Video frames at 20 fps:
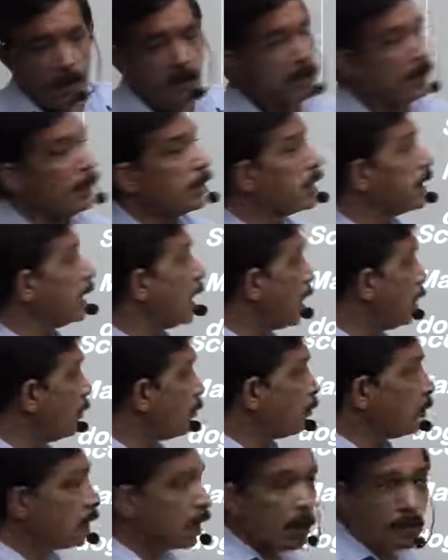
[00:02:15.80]
his life
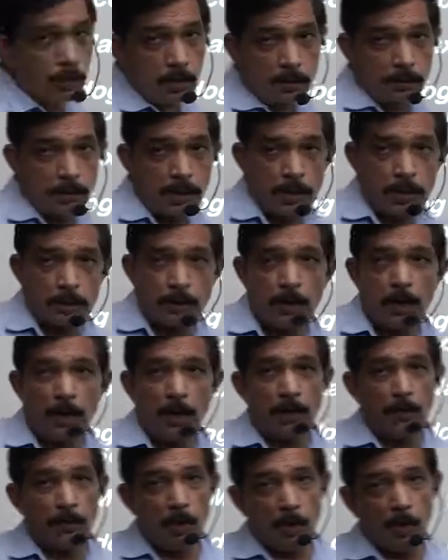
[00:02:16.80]
without a pet
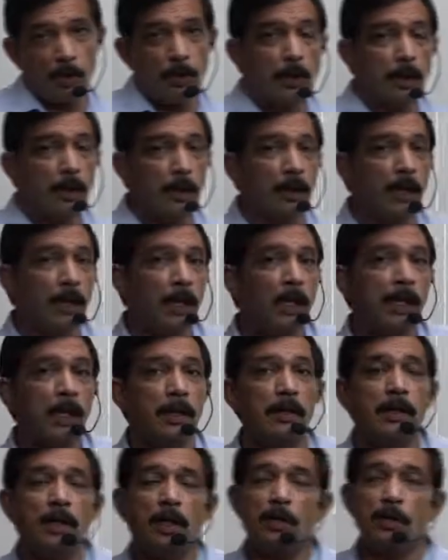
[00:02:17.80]
became lonely, and
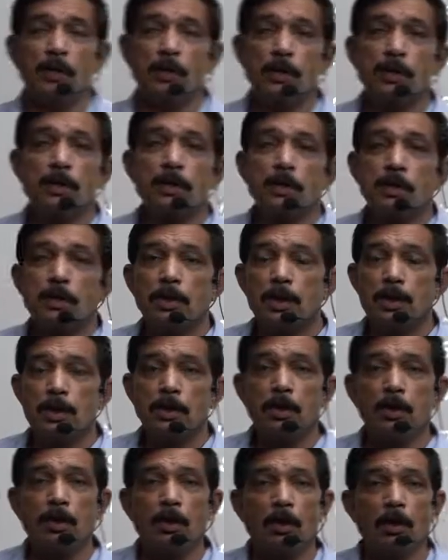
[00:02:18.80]
he was in search
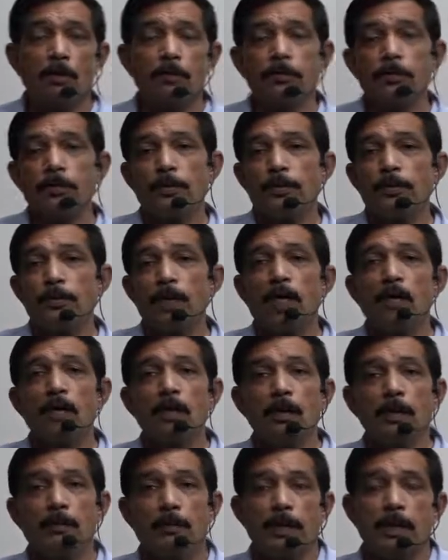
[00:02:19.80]
of
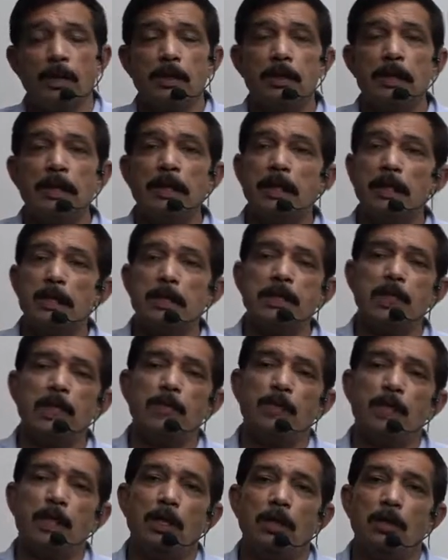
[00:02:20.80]
another pet, and this time
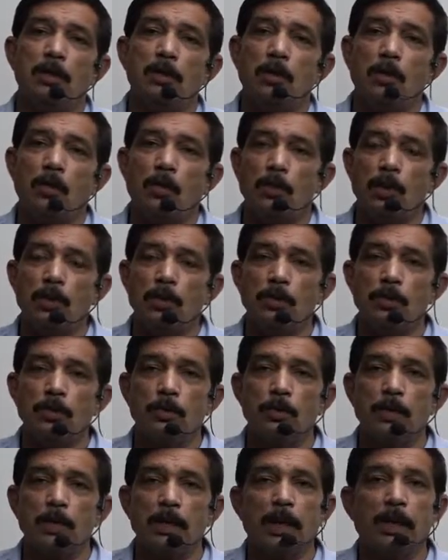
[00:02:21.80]
he did not want to
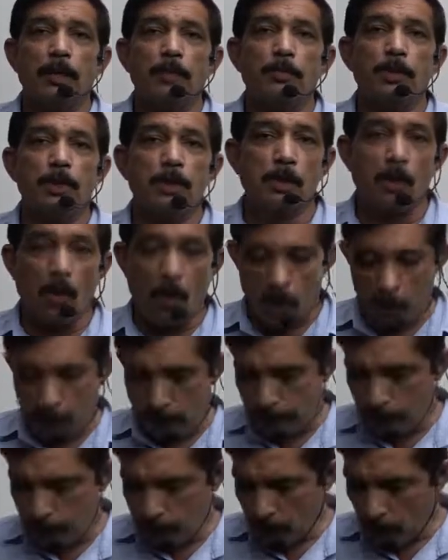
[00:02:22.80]
take up a dog.
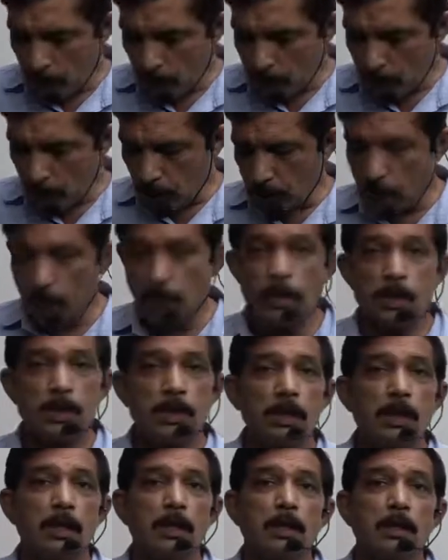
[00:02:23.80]
So he was
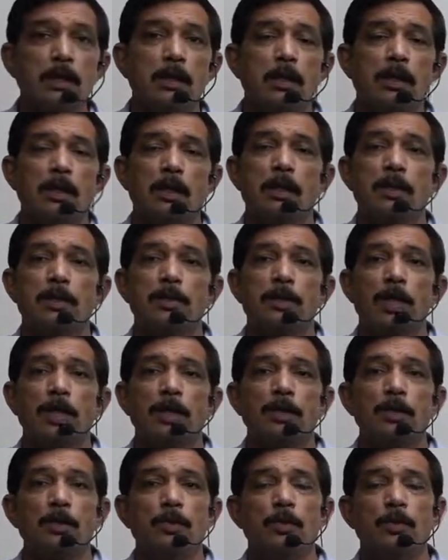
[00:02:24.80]
trying
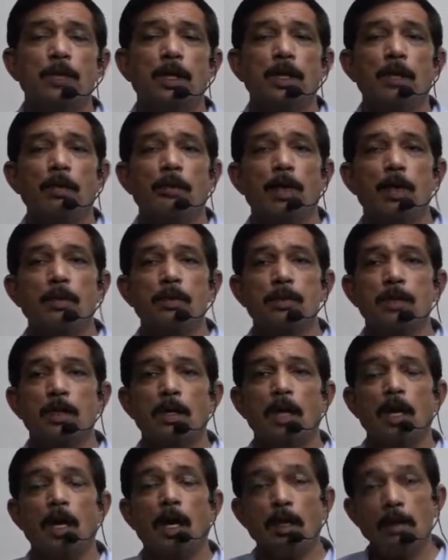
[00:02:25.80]
to think about
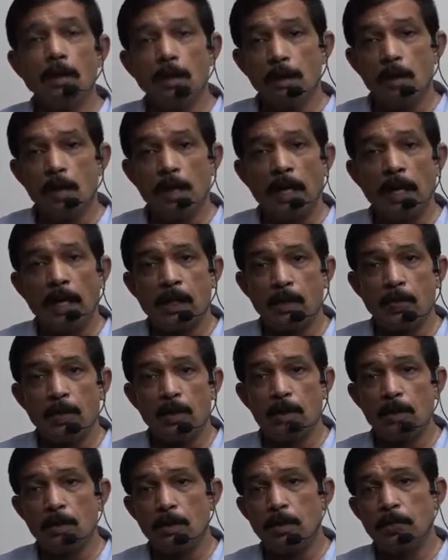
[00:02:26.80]
other
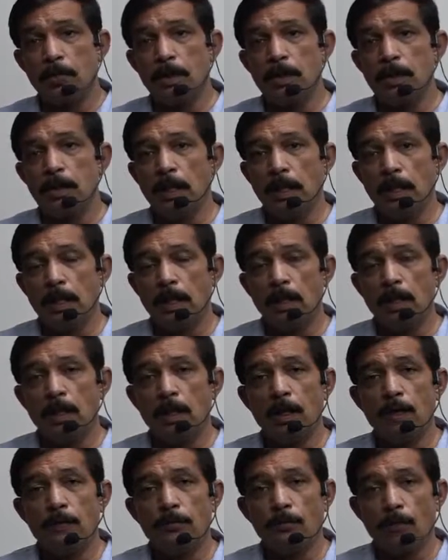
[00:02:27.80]
animals which he can
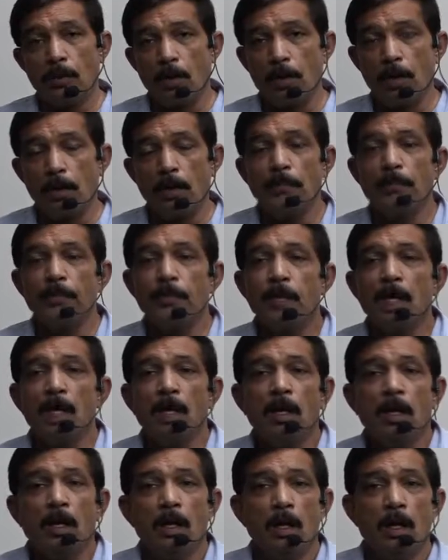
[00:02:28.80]
take up for
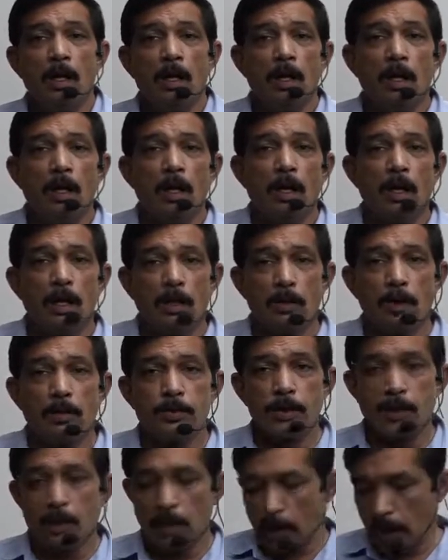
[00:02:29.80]

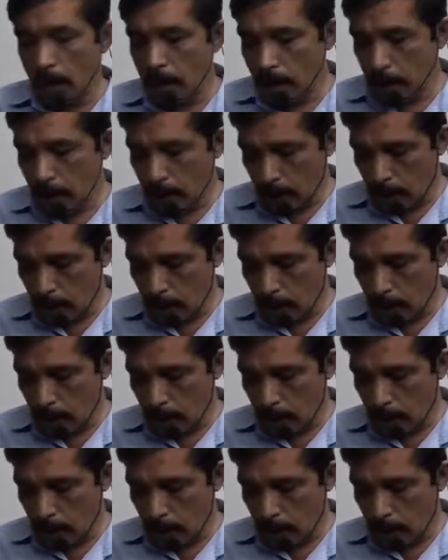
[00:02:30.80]
adoption and